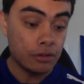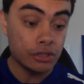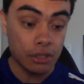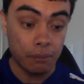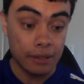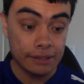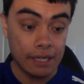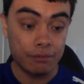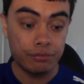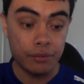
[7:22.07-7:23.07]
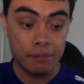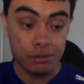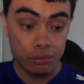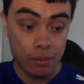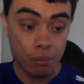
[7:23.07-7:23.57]
New South Wales Cup footy
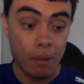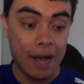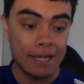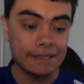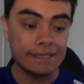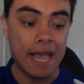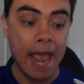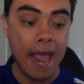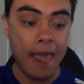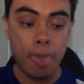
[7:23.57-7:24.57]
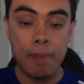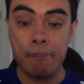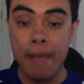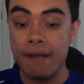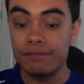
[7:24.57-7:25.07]
between the Wars and the
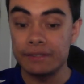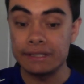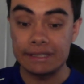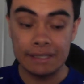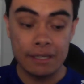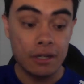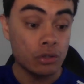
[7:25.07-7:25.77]
Panthers.